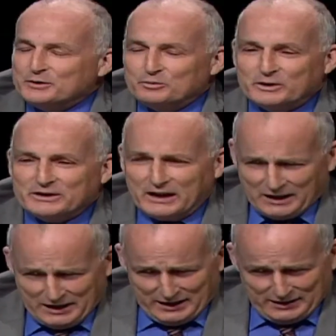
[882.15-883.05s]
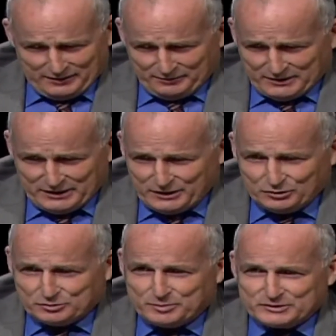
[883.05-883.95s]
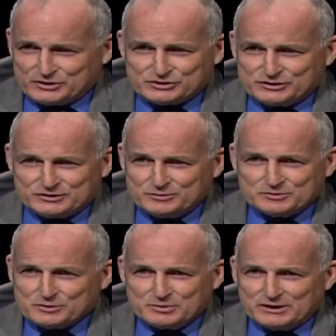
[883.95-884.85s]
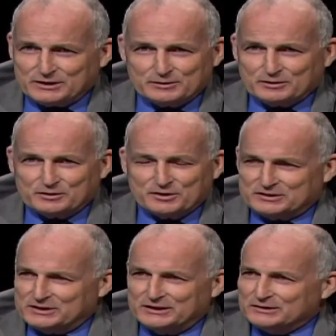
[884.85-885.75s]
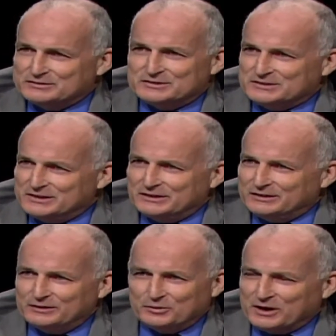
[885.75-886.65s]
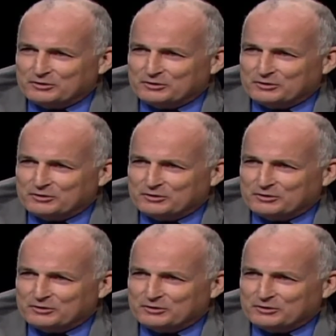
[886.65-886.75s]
what the EU's position seems to be, the deal is the deal, we're not